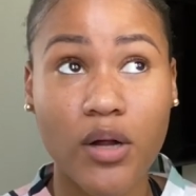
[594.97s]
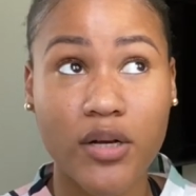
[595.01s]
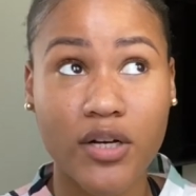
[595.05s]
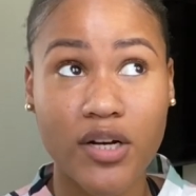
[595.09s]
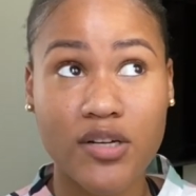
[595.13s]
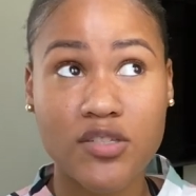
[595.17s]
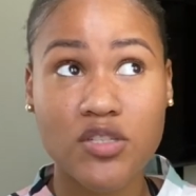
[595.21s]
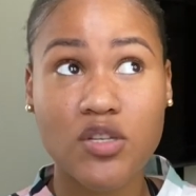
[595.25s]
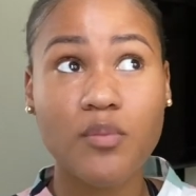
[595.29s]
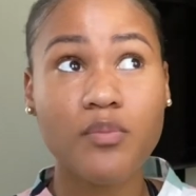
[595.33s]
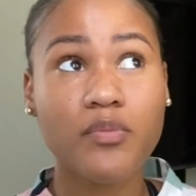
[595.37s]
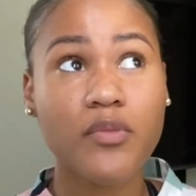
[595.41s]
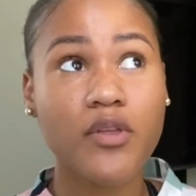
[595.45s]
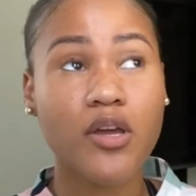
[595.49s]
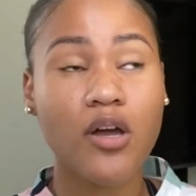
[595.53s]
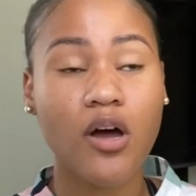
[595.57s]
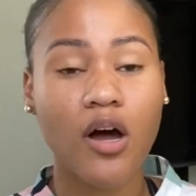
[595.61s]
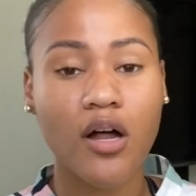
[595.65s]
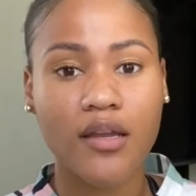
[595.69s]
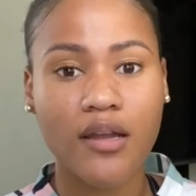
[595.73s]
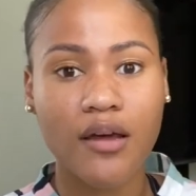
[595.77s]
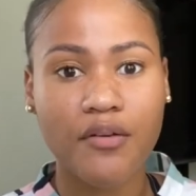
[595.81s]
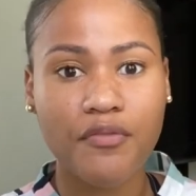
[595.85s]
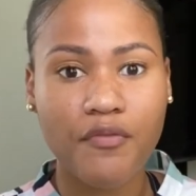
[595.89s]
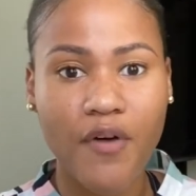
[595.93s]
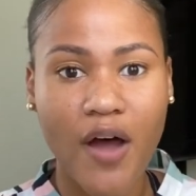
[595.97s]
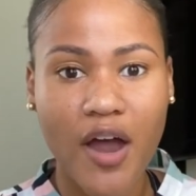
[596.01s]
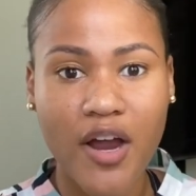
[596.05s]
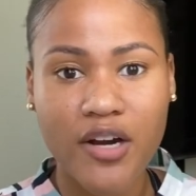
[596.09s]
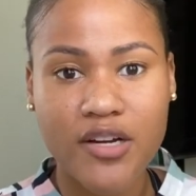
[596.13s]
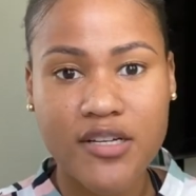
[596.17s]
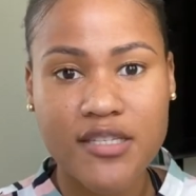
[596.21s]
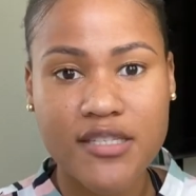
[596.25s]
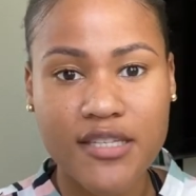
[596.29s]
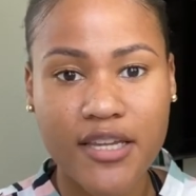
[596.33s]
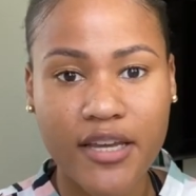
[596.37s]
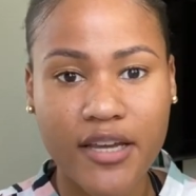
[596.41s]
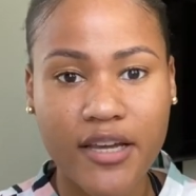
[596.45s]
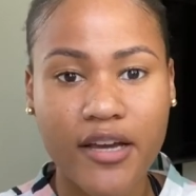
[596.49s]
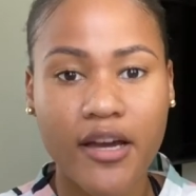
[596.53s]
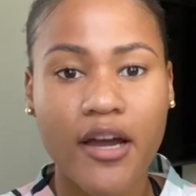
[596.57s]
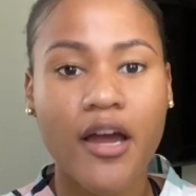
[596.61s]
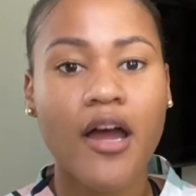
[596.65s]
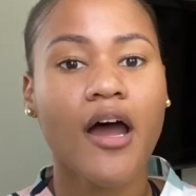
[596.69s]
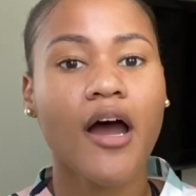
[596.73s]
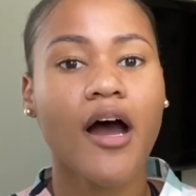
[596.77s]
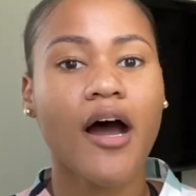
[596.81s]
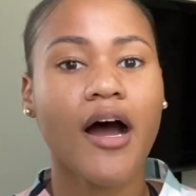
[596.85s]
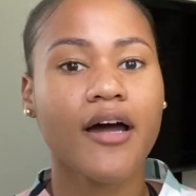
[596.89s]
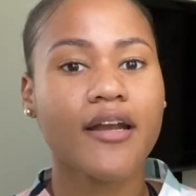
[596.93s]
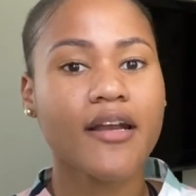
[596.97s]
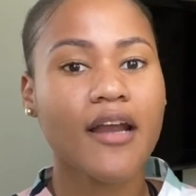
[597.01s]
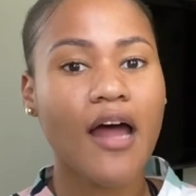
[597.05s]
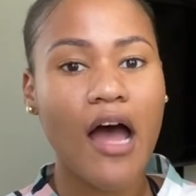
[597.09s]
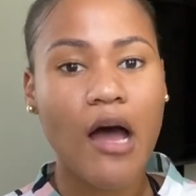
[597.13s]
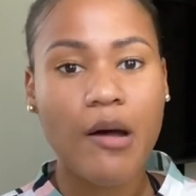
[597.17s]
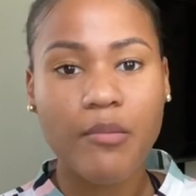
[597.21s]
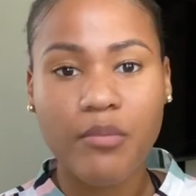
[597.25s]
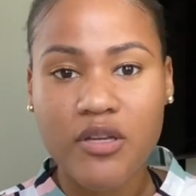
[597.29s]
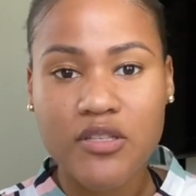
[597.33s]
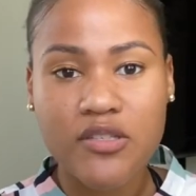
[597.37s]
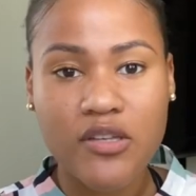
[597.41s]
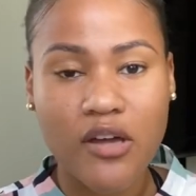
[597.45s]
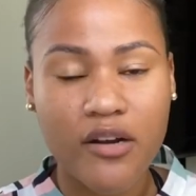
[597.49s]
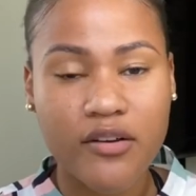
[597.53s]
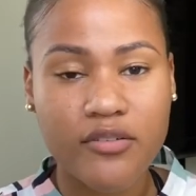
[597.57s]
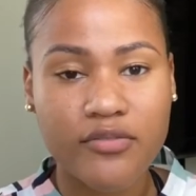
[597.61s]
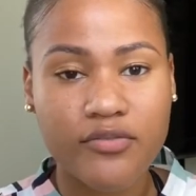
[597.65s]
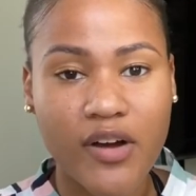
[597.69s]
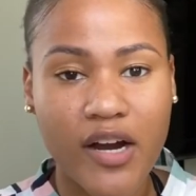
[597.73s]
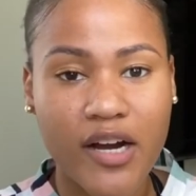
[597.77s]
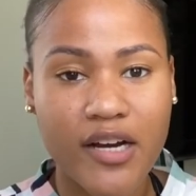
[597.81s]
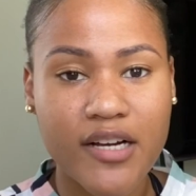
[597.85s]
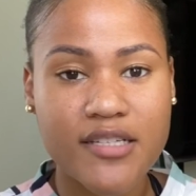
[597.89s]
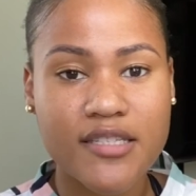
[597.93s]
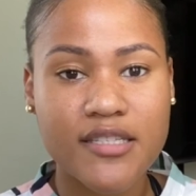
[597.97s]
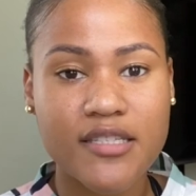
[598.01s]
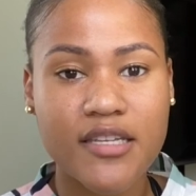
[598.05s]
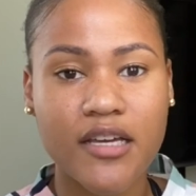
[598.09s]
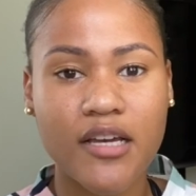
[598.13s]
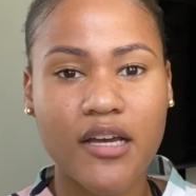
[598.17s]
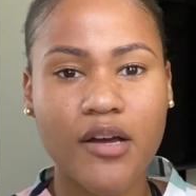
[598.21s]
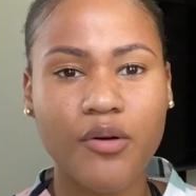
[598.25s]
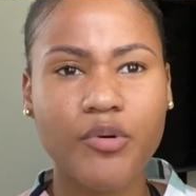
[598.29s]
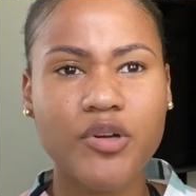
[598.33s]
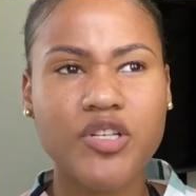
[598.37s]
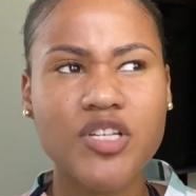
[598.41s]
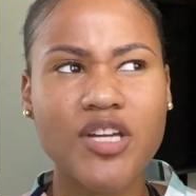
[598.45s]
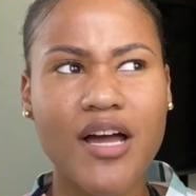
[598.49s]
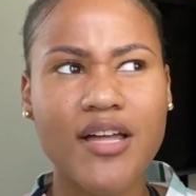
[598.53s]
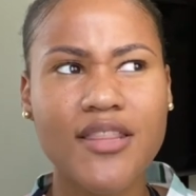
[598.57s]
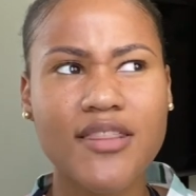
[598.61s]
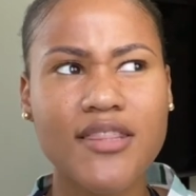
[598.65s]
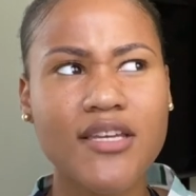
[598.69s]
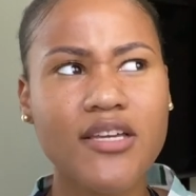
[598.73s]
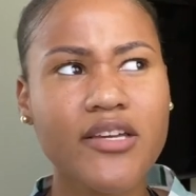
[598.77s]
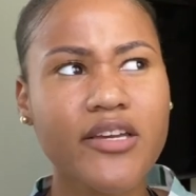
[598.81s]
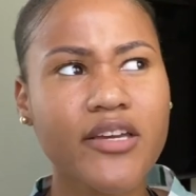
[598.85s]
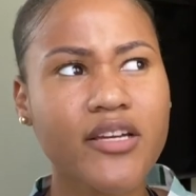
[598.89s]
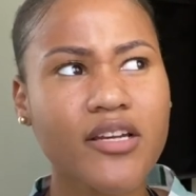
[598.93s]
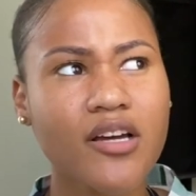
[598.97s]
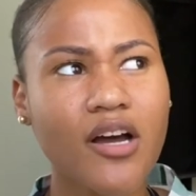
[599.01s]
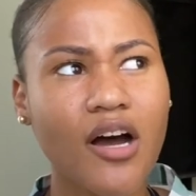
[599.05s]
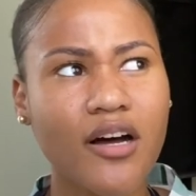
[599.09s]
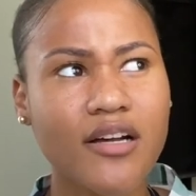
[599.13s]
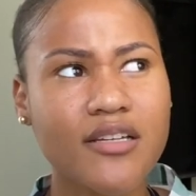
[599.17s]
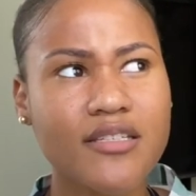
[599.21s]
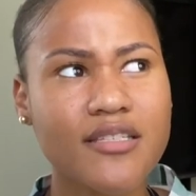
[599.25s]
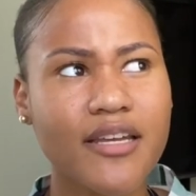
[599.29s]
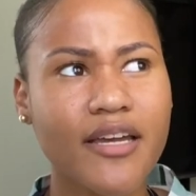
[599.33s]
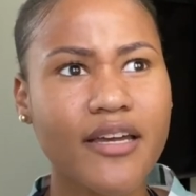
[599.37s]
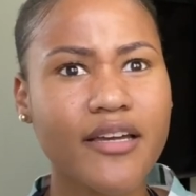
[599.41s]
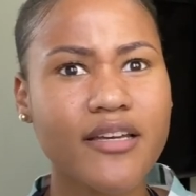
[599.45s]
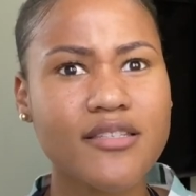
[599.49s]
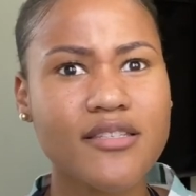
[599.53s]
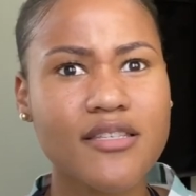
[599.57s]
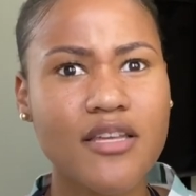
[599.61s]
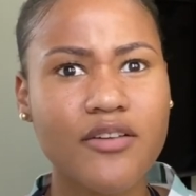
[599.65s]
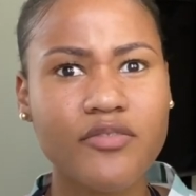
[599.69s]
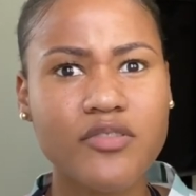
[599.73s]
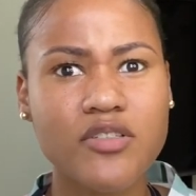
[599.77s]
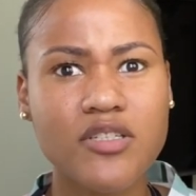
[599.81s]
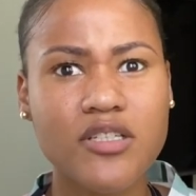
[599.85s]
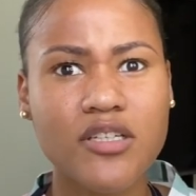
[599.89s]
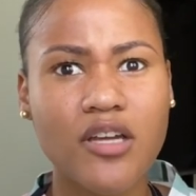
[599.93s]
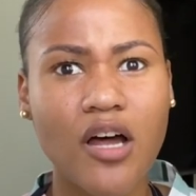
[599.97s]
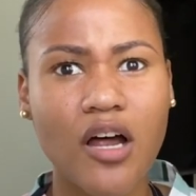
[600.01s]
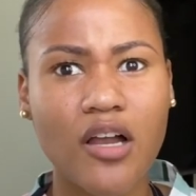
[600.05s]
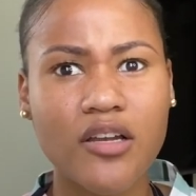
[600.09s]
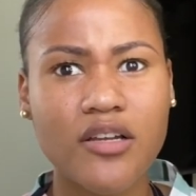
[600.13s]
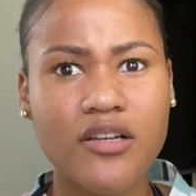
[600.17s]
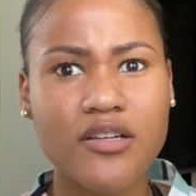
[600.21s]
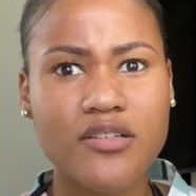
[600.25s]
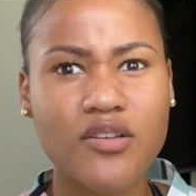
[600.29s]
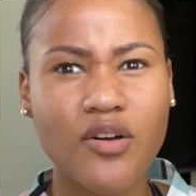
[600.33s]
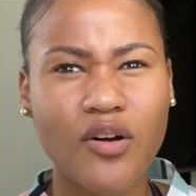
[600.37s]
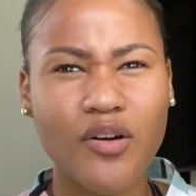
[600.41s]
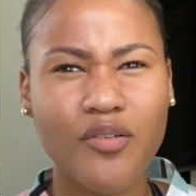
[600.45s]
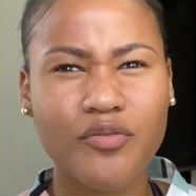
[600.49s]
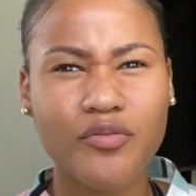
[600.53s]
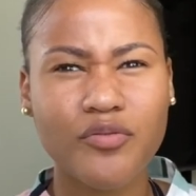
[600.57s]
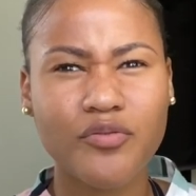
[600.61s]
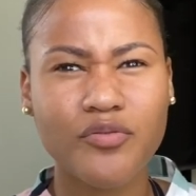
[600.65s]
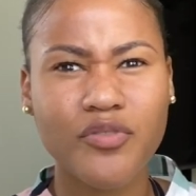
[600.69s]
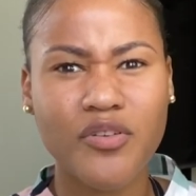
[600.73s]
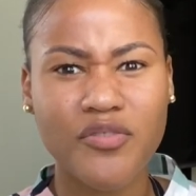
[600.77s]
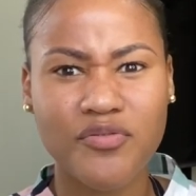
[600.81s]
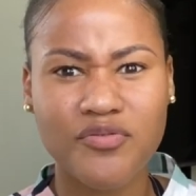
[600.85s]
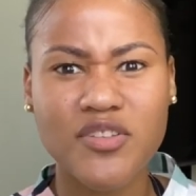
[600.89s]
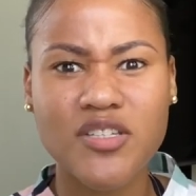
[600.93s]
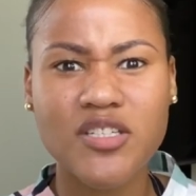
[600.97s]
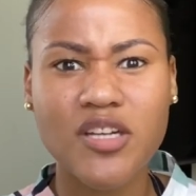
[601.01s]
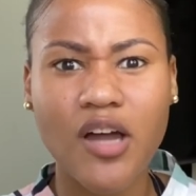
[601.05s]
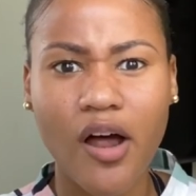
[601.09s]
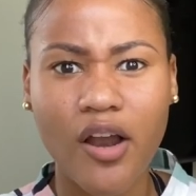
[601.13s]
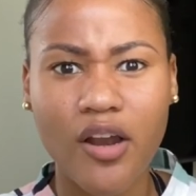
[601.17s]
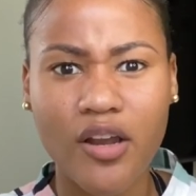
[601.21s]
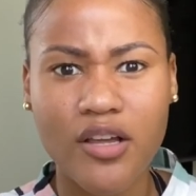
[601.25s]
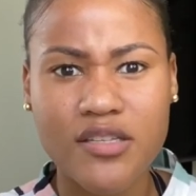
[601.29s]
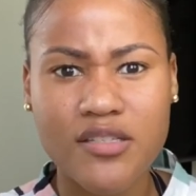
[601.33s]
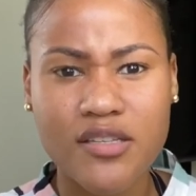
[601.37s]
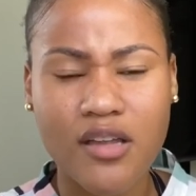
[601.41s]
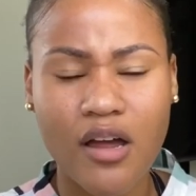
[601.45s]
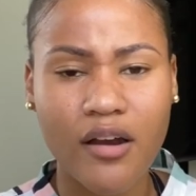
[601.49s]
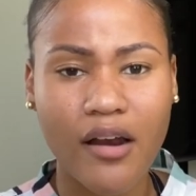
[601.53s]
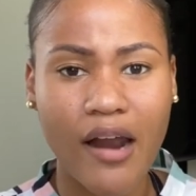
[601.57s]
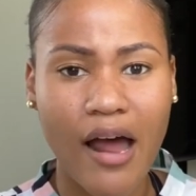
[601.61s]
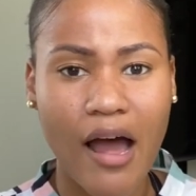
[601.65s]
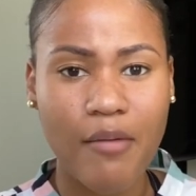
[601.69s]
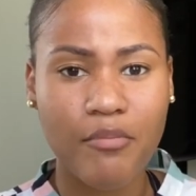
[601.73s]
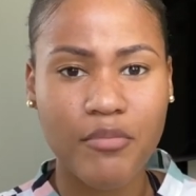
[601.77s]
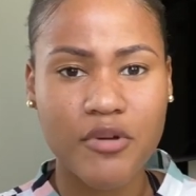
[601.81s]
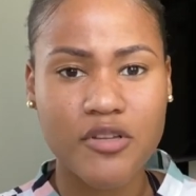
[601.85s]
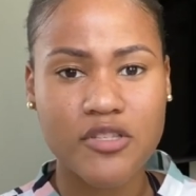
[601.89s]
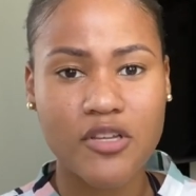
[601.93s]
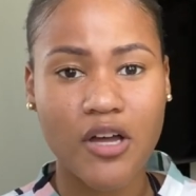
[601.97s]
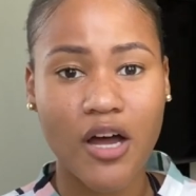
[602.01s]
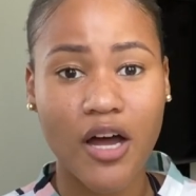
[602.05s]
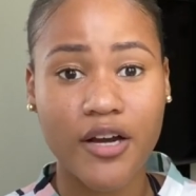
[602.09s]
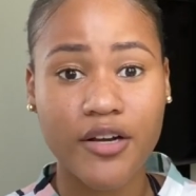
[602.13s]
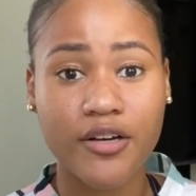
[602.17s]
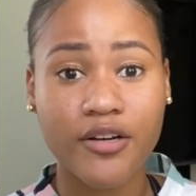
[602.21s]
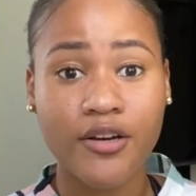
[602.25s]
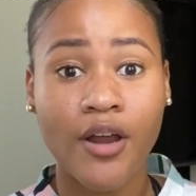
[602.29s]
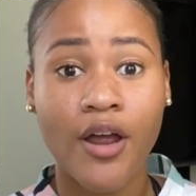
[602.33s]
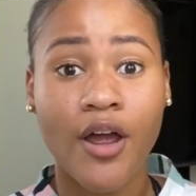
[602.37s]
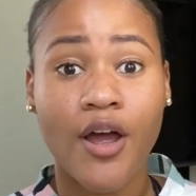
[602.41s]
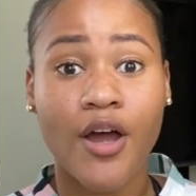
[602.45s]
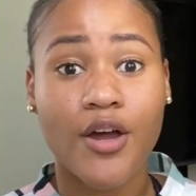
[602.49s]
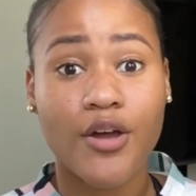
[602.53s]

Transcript: There's something called a Fire Stick, an Amazon Fire Stick, which I think it costs like $70 or $50 on Amazon.